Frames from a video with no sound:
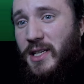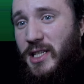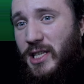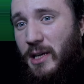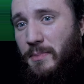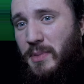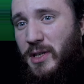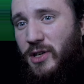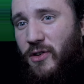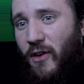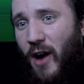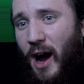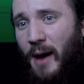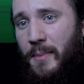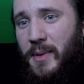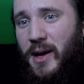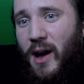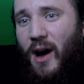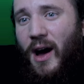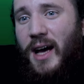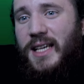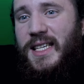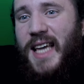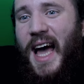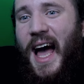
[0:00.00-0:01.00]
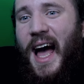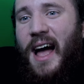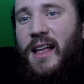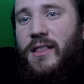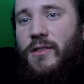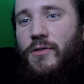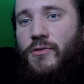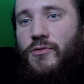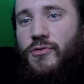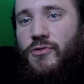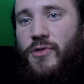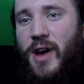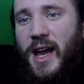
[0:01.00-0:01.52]
to subscribe, guys, and
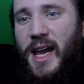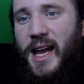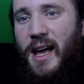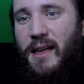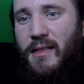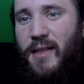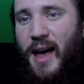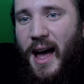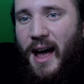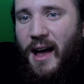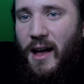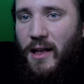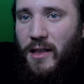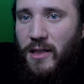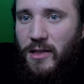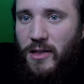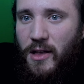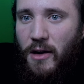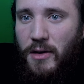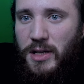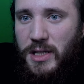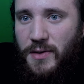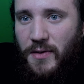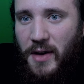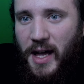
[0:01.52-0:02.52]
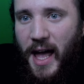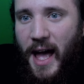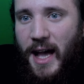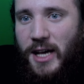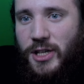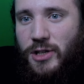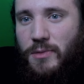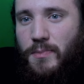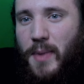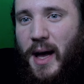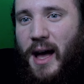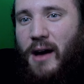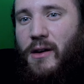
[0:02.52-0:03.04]
ring that
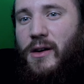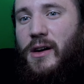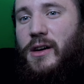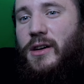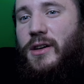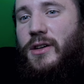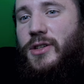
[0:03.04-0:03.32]
notification bell